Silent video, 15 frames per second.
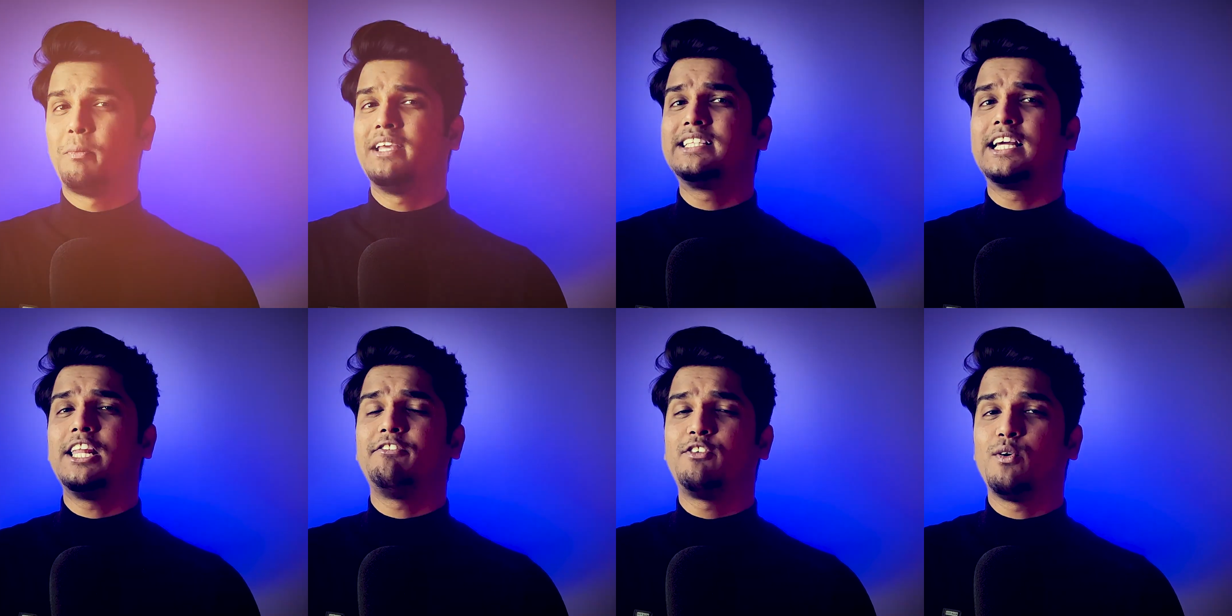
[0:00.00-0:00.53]

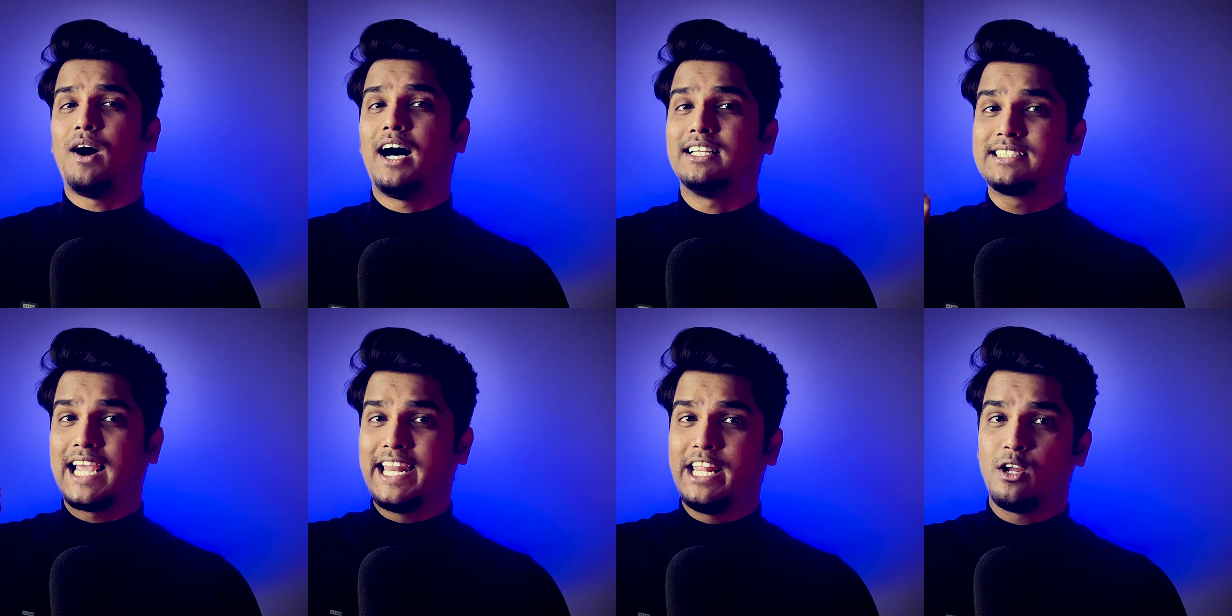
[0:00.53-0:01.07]
basically, if you
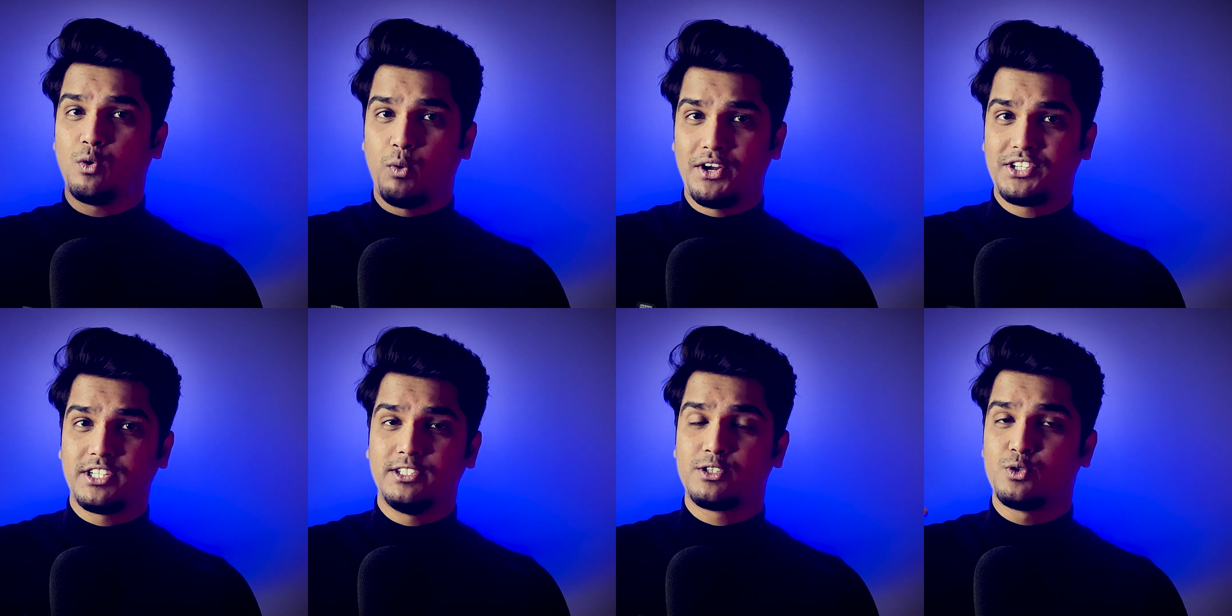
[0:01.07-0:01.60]
ask any
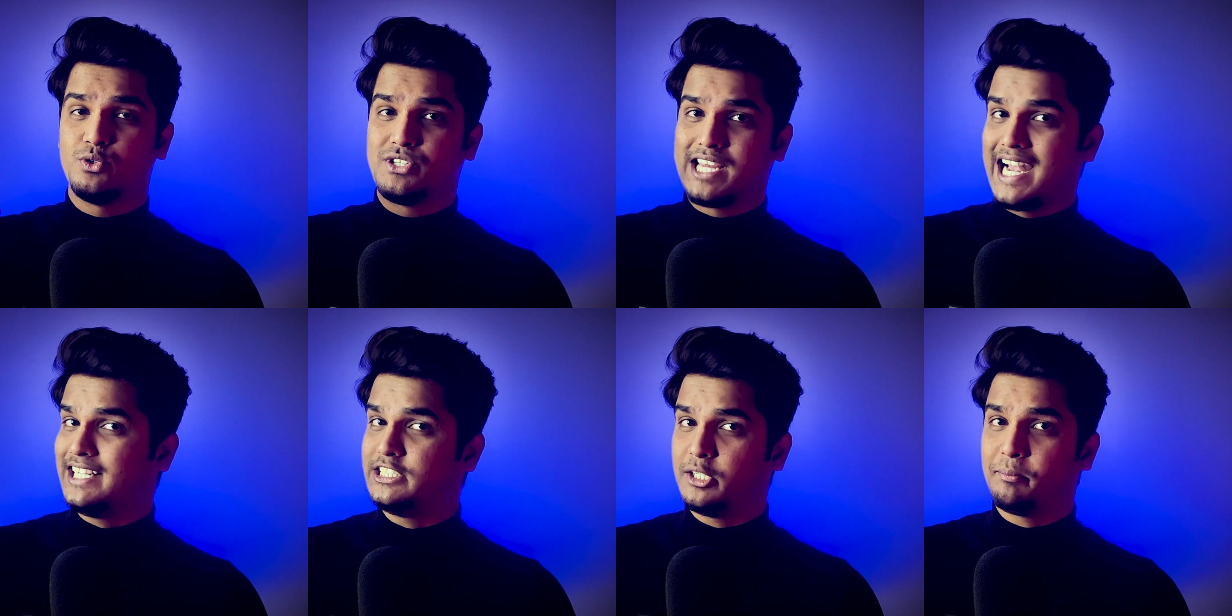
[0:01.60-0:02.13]
questions to
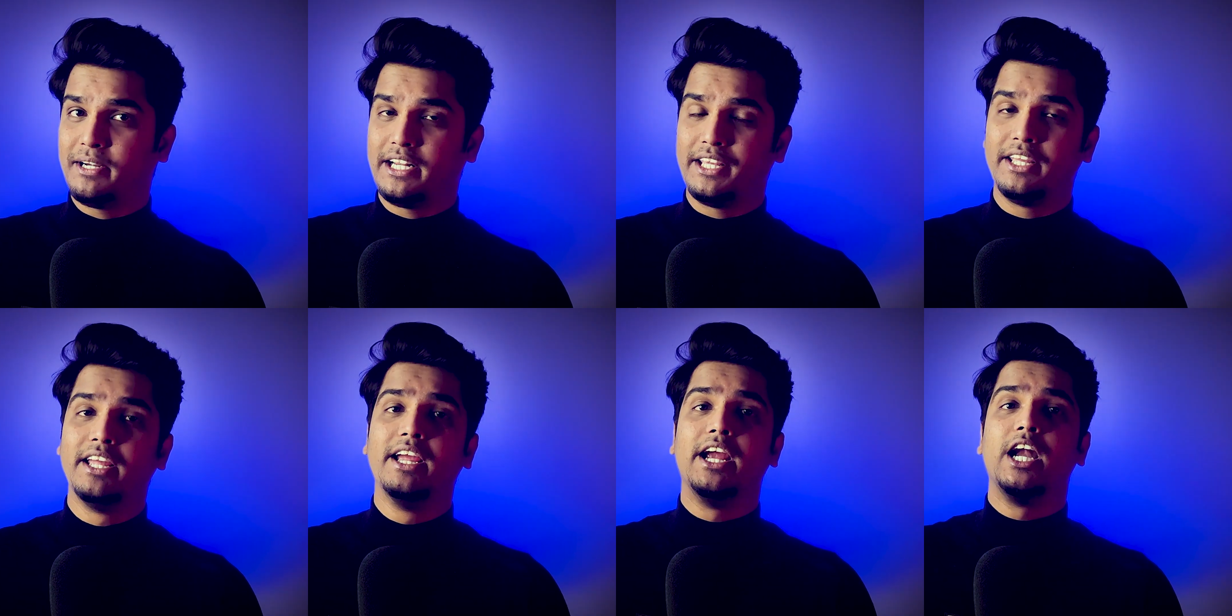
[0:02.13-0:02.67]

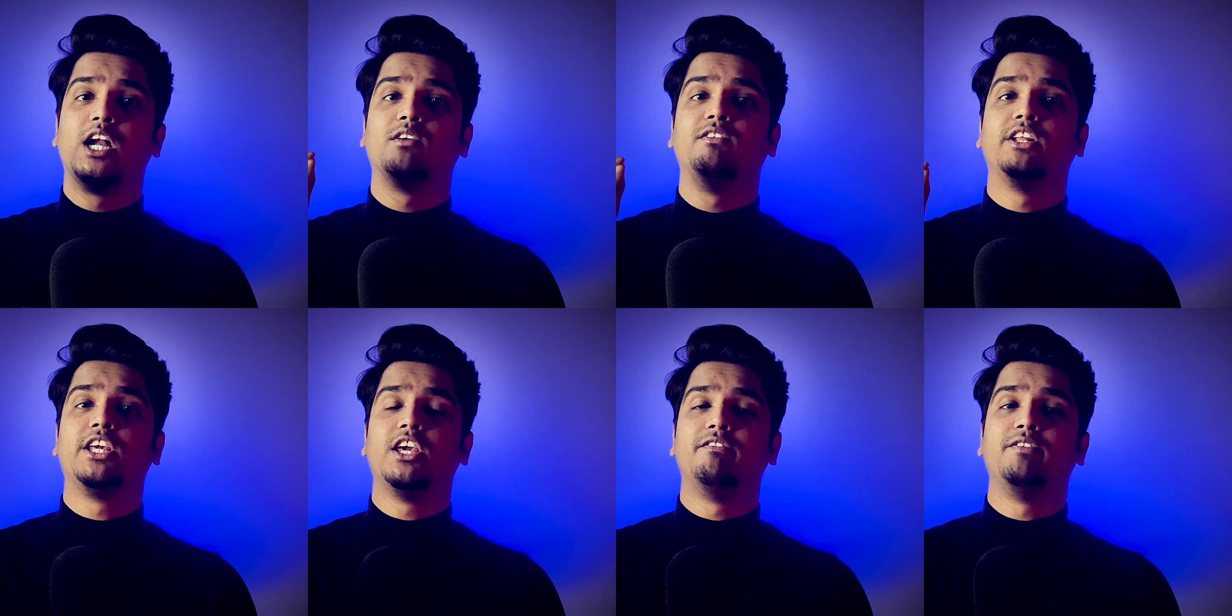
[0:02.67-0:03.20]
ChatGPT, it
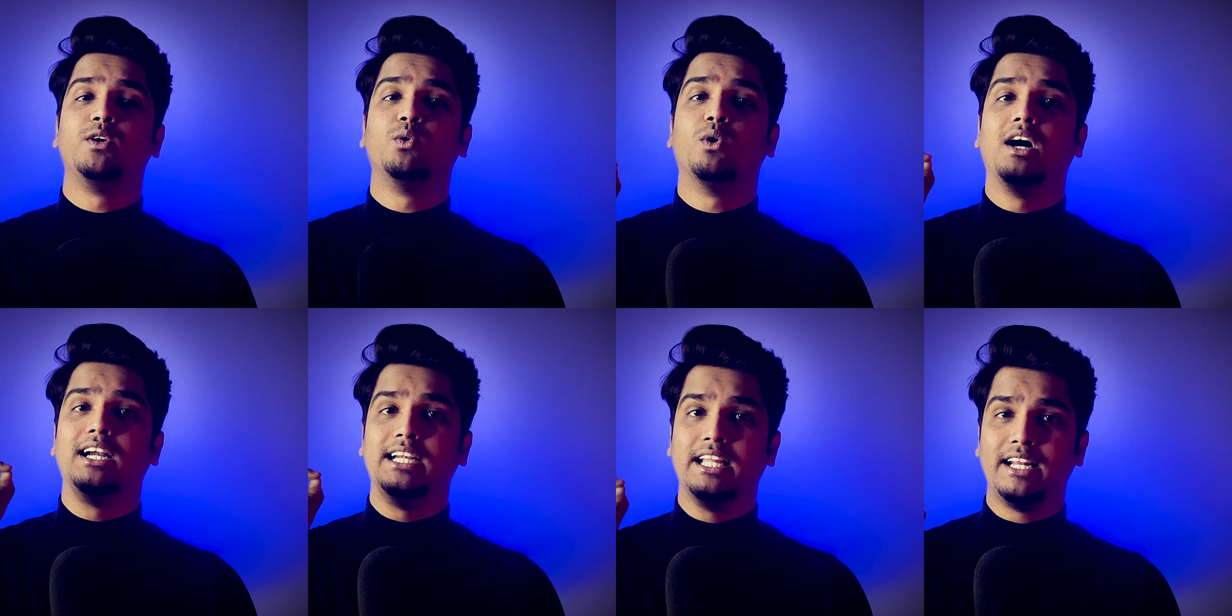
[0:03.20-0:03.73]
will give you
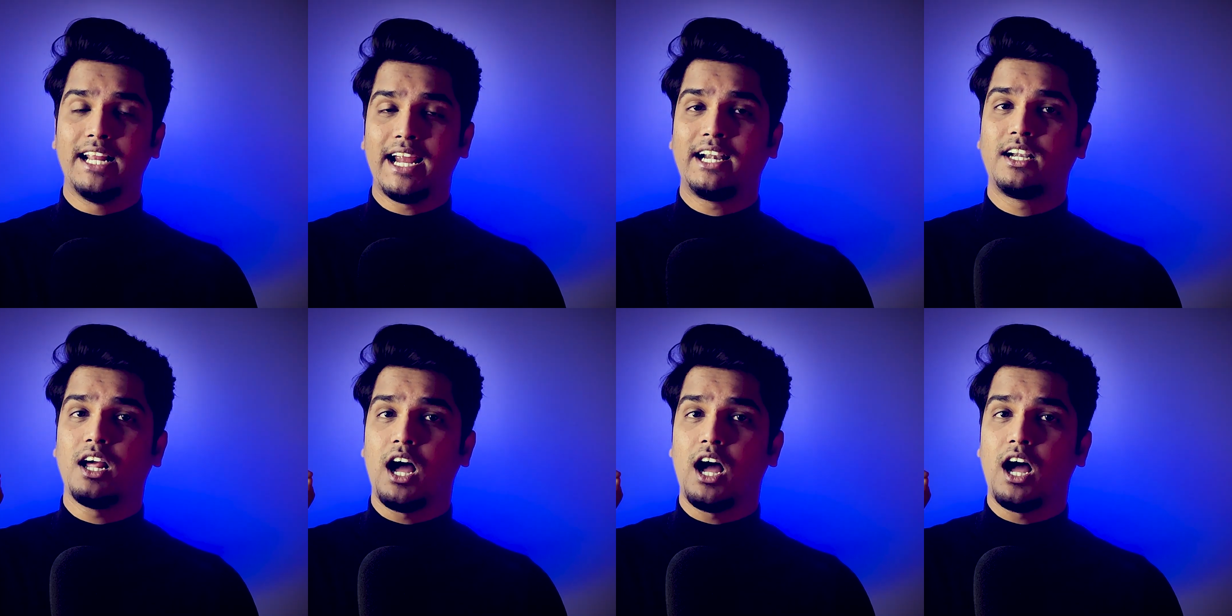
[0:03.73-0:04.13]
a direct